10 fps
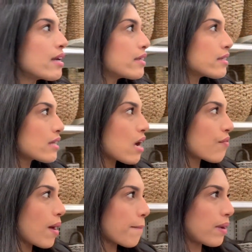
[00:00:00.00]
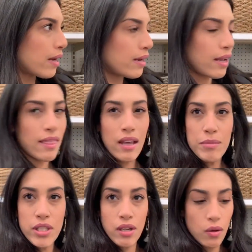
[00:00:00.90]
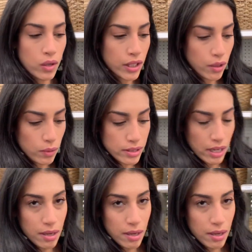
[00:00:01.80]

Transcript: and stuff, but I think I'm just gonna go with clear ones.